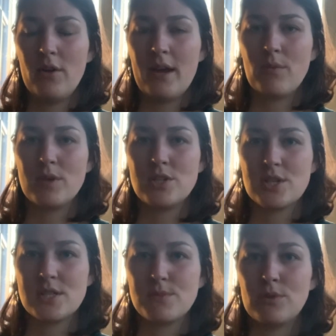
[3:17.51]
and we
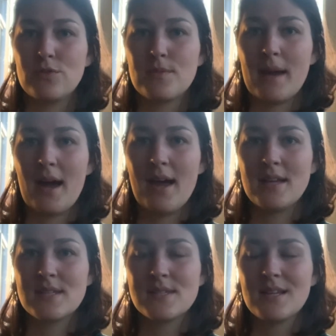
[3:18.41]
just moved my
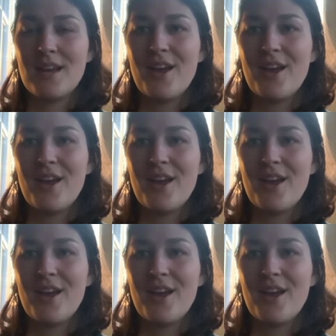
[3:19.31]
eyes,